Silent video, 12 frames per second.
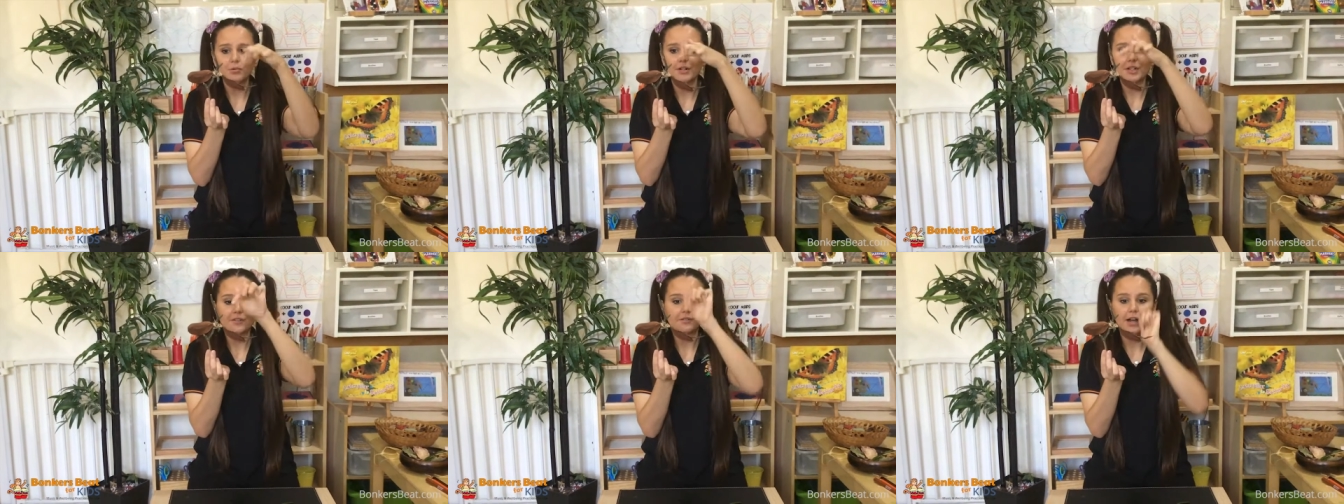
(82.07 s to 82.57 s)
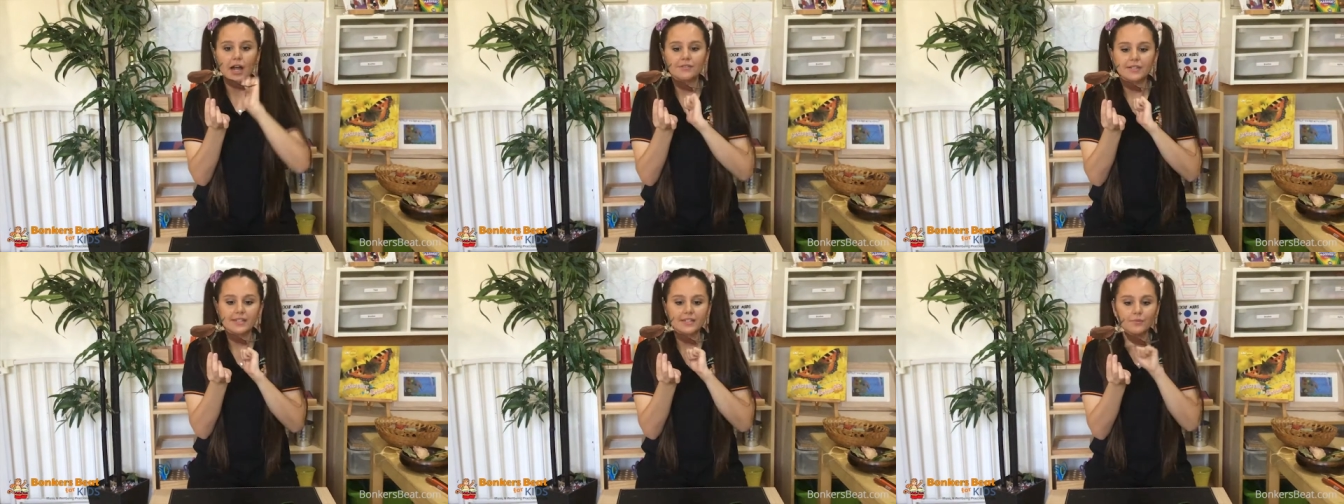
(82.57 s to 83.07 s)
put
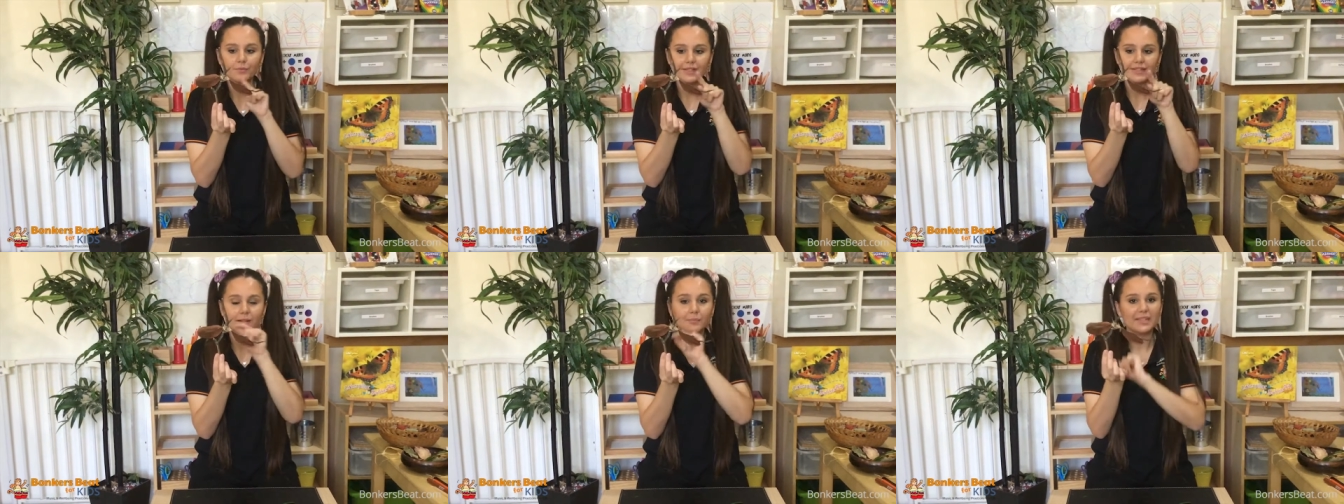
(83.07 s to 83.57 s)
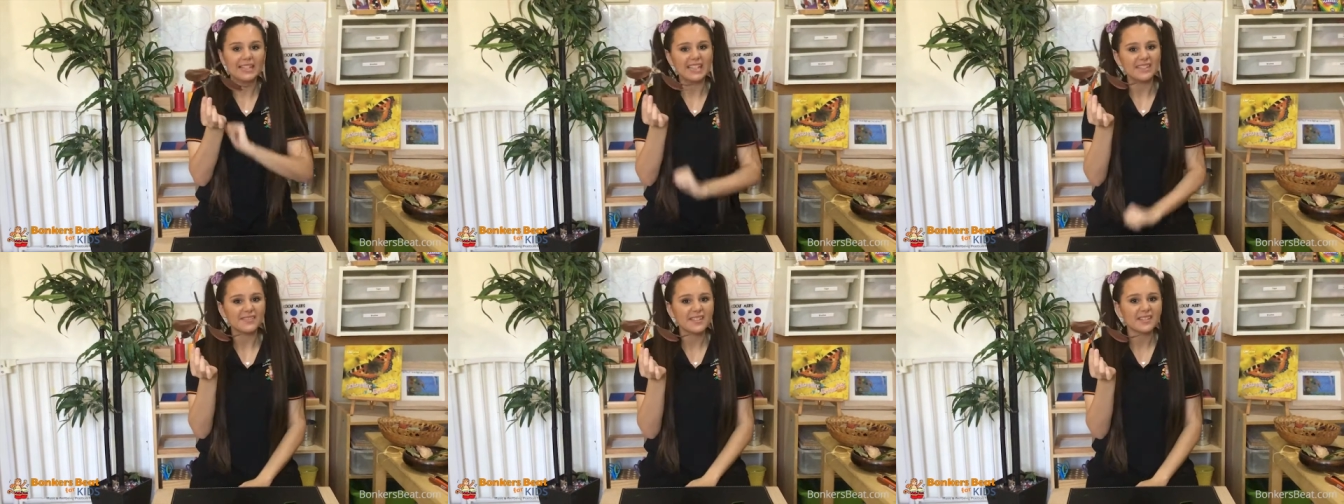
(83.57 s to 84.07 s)
around it with some
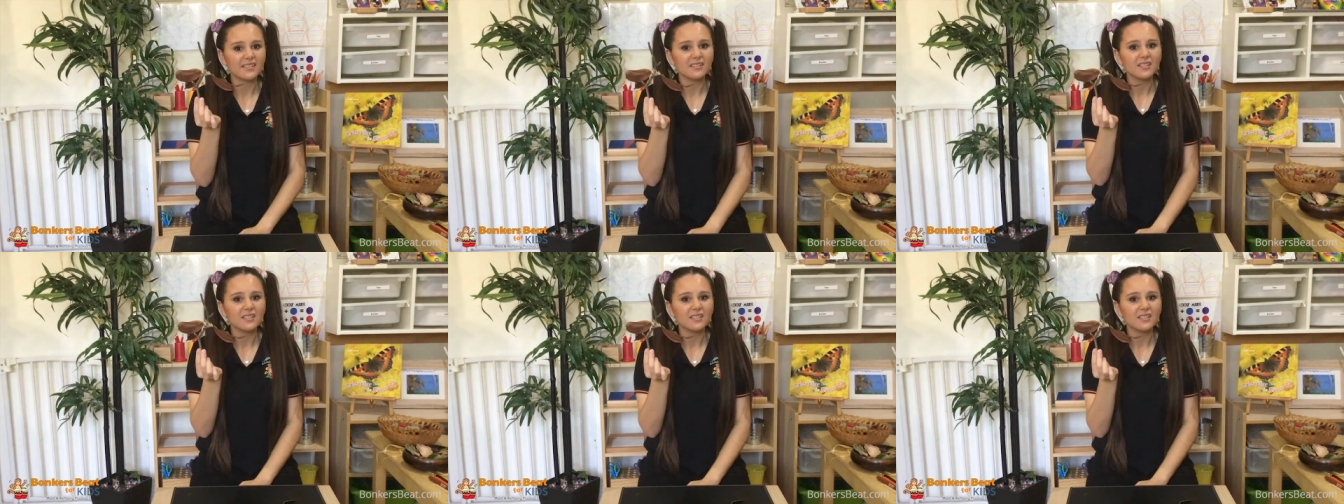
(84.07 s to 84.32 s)
leaves.